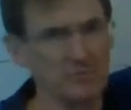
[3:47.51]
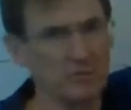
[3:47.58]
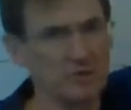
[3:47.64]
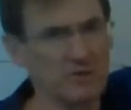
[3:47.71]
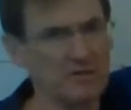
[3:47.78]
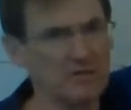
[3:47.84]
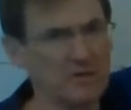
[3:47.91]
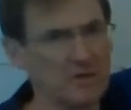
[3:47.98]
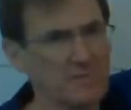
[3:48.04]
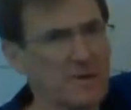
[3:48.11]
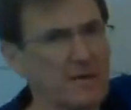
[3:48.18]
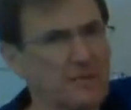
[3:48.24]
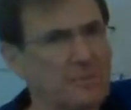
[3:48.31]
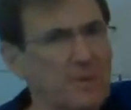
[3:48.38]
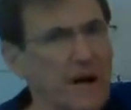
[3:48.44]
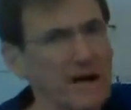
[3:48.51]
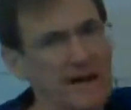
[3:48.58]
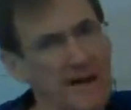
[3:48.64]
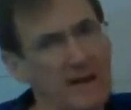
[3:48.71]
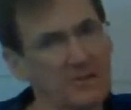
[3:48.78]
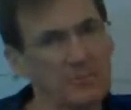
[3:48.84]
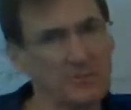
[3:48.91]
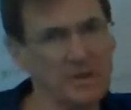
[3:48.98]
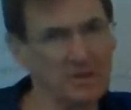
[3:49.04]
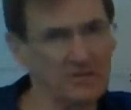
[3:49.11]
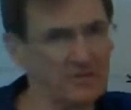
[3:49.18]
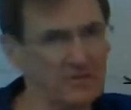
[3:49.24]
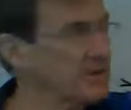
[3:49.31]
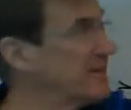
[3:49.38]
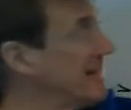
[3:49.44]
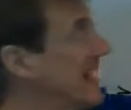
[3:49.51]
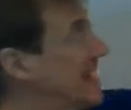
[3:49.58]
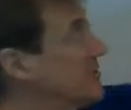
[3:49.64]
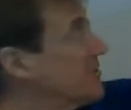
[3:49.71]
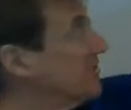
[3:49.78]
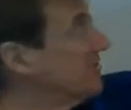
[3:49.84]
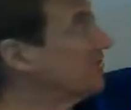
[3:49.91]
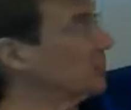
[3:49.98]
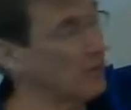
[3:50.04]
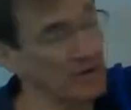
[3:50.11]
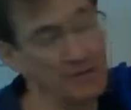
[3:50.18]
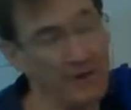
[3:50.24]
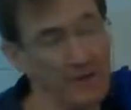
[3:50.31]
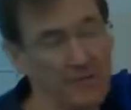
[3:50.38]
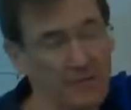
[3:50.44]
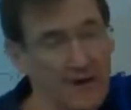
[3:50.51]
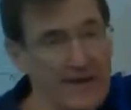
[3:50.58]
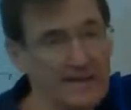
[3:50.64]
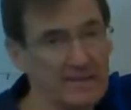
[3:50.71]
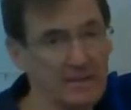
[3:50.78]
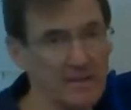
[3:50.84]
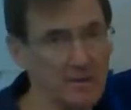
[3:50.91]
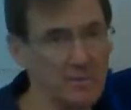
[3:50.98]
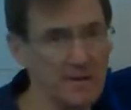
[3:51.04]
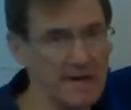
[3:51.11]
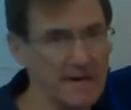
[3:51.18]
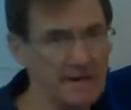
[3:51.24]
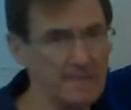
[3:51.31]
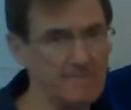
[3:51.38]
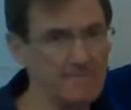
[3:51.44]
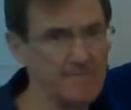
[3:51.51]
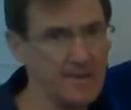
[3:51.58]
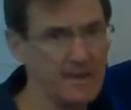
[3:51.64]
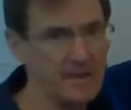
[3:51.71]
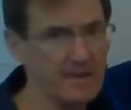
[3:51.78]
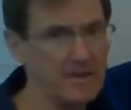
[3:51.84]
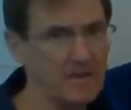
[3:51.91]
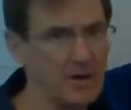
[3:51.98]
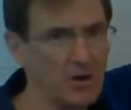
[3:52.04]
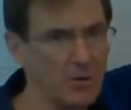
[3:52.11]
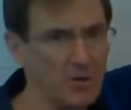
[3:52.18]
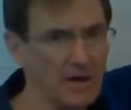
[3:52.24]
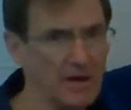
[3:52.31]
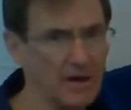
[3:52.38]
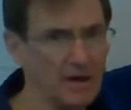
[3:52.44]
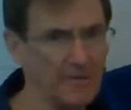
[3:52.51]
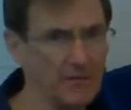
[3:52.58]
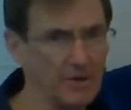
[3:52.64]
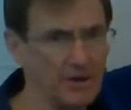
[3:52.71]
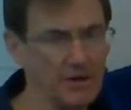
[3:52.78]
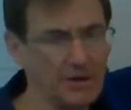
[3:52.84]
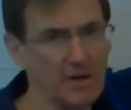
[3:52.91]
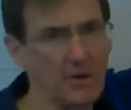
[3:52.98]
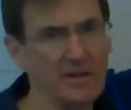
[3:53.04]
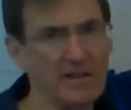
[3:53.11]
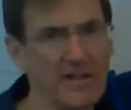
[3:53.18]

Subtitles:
And we're concerned about spotted owls because they're endangered, and we're afraid that they're being, they're going to go